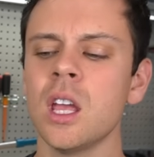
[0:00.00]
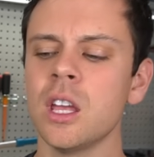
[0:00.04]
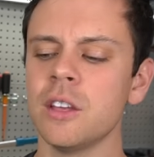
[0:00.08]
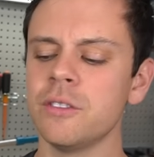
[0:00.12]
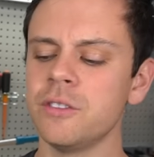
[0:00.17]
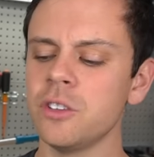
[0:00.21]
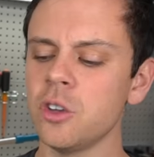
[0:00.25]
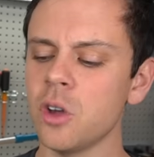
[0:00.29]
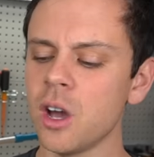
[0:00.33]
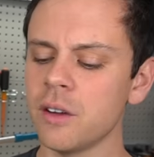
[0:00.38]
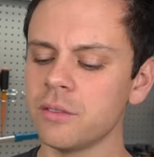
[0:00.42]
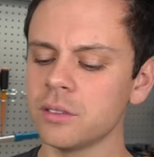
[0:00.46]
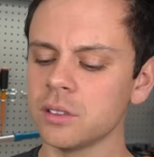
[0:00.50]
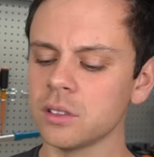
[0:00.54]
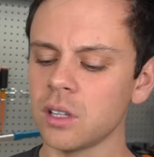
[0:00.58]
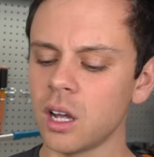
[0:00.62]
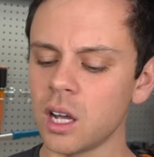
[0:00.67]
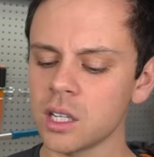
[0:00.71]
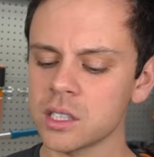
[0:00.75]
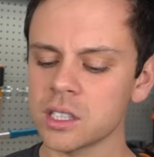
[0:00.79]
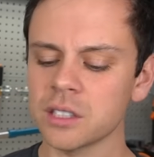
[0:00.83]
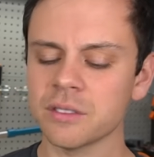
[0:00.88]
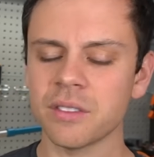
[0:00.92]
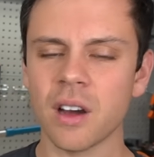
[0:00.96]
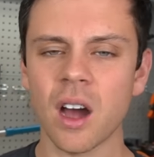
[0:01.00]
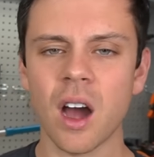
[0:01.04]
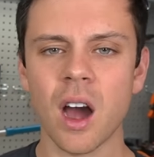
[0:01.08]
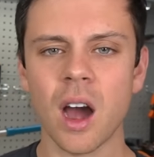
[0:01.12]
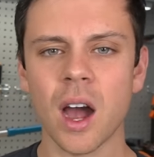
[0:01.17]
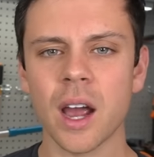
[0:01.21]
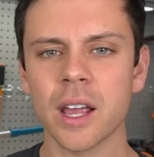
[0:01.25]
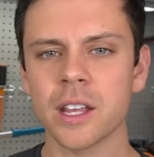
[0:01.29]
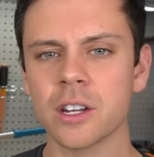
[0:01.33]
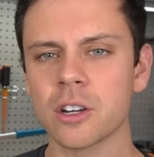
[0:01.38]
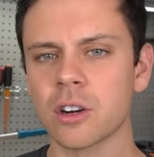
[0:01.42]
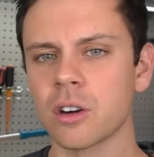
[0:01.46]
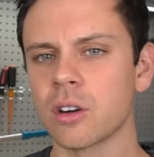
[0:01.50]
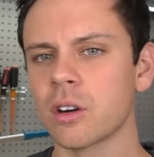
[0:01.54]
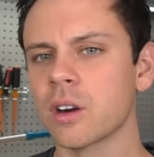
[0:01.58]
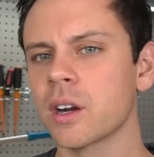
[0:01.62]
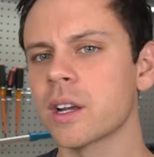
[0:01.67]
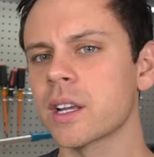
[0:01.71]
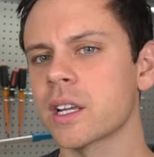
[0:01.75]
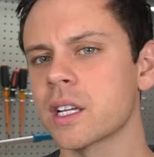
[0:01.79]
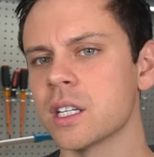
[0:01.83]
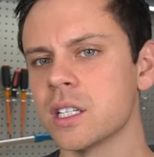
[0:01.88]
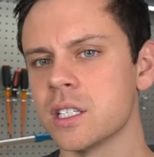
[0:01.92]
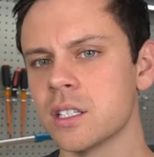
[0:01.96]
If you have lots of high
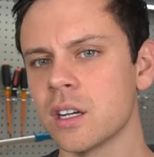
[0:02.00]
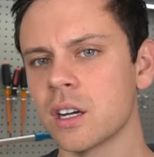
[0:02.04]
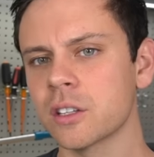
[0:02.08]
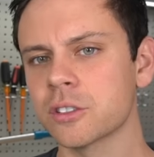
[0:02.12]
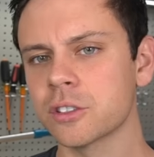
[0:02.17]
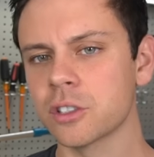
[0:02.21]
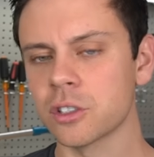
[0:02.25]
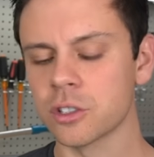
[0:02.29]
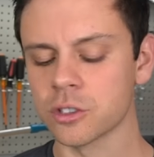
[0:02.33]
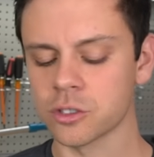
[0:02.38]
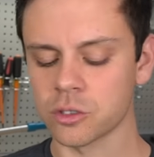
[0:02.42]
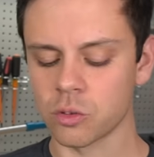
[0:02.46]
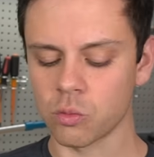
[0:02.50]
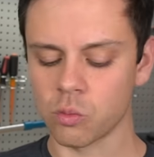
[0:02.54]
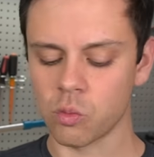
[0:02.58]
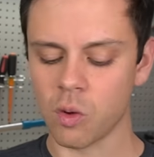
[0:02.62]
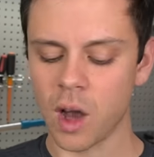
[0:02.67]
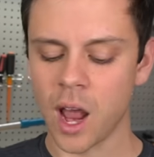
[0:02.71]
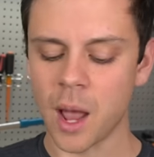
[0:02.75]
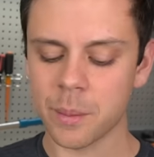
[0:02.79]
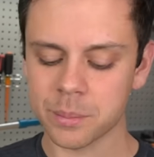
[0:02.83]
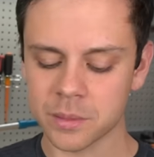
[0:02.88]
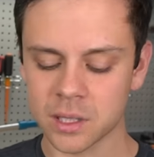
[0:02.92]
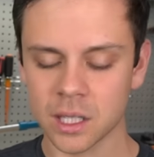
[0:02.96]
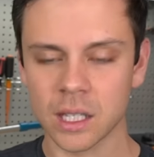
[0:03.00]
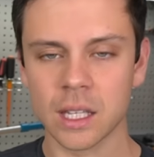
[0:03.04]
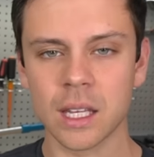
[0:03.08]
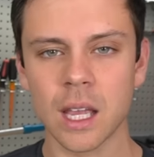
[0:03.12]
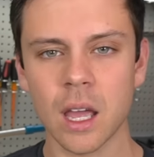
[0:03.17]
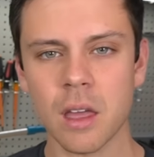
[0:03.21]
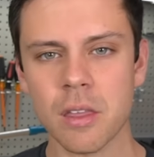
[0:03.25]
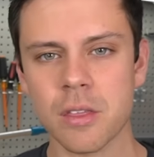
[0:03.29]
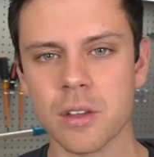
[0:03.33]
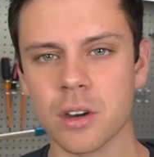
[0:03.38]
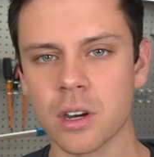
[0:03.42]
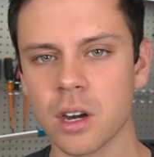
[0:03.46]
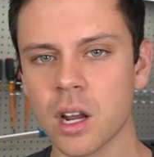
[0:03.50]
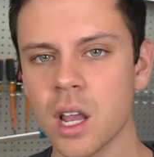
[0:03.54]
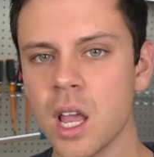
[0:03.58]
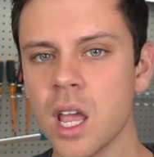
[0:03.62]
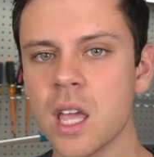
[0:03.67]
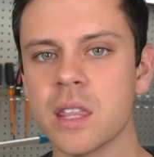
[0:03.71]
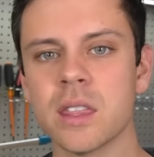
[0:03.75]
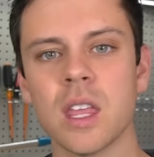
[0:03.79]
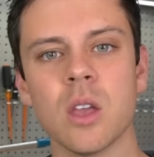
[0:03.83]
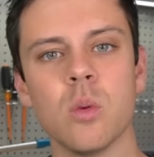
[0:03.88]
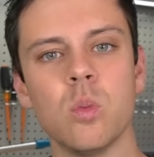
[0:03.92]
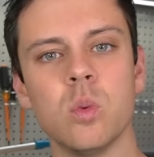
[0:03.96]
current conductors wrapped together,
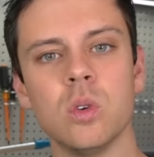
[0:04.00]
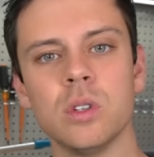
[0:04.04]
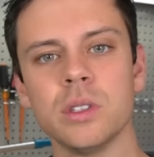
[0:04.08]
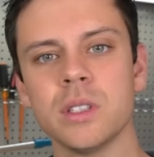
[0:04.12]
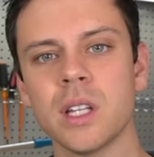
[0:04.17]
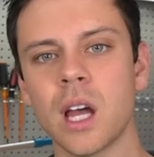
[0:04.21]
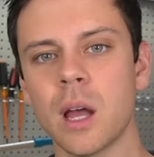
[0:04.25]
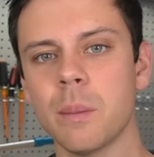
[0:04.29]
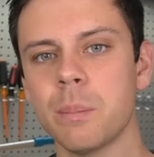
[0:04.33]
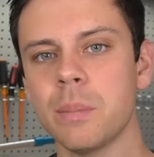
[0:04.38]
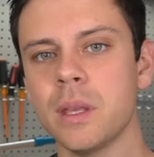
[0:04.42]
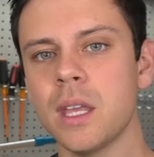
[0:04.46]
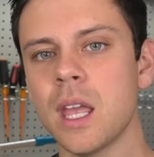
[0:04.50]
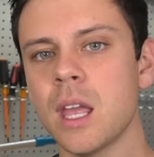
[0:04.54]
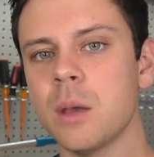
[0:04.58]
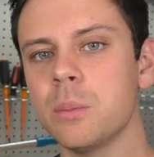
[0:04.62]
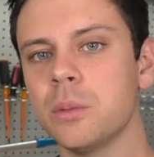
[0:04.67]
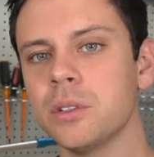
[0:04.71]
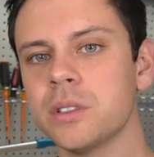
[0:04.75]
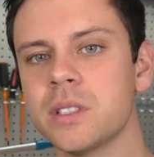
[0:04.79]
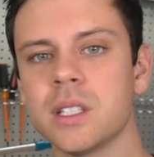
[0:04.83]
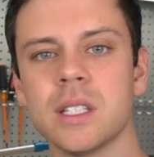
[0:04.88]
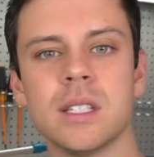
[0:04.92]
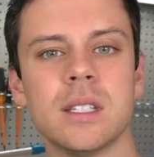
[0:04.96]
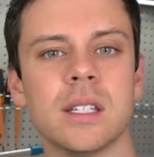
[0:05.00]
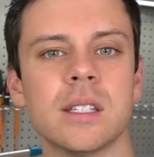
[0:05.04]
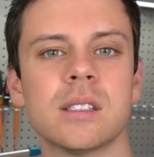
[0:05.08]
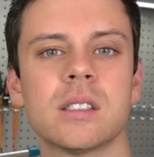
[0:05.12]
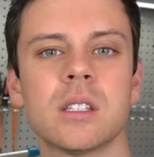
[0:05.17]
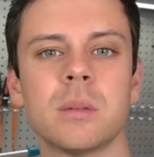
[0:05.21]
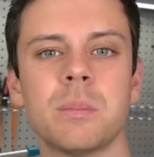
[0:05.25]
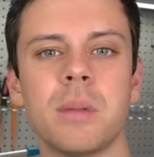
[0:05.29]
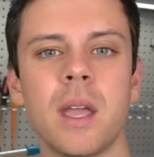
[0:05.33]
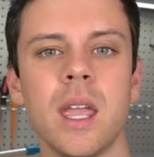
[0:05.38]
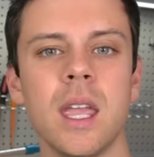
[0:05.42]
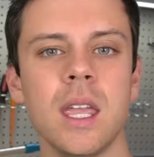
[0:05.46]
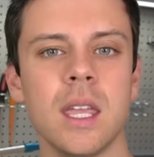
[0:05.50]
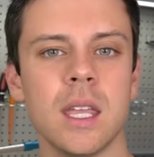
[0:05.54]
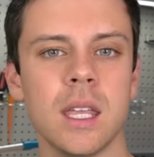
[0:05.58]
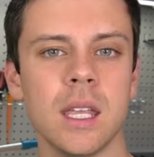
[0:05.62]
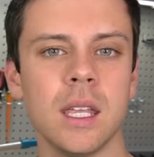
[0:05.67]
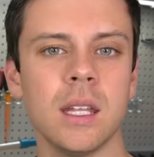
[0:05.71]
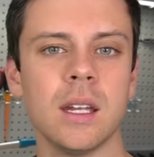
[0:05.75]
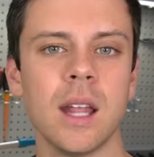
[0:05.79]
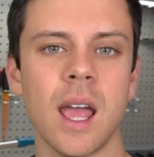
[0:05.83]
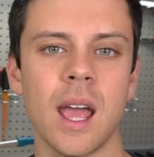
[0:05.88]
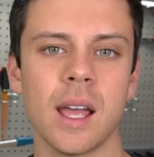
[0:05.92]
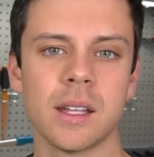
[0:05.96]
they will not be able to dissipate
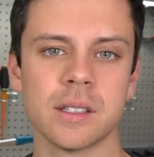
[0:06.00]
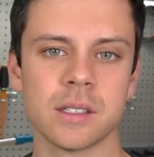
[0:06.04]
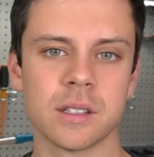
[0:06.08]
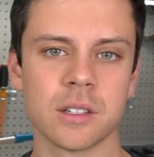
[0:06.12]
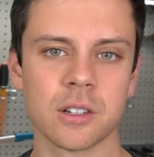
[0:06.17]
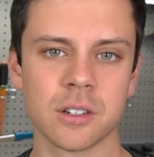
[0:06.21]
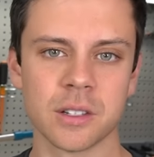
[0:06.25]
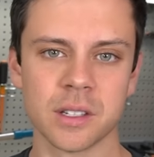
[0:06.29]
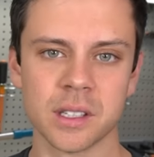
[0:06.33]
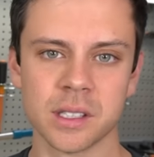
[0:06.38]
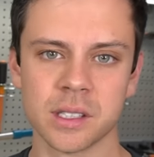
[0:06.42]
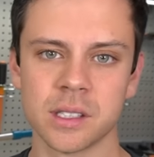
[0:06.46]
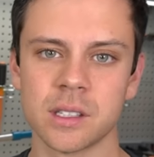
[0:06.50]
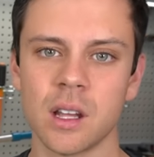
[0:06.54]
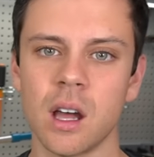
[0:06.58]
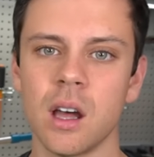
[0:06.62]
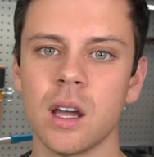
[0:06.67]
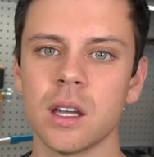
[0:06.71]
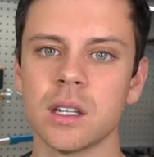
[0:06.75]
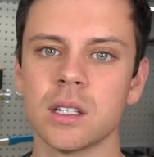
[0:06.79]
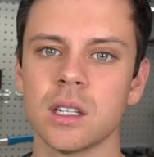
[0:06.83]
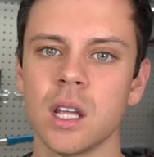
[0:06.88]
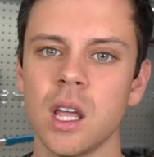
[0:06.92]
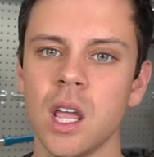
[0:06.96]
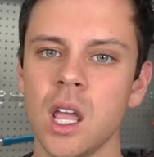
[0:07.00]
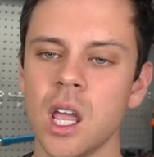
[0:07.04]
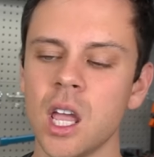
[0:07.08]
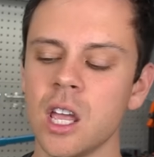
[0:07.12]
heat as they're designed.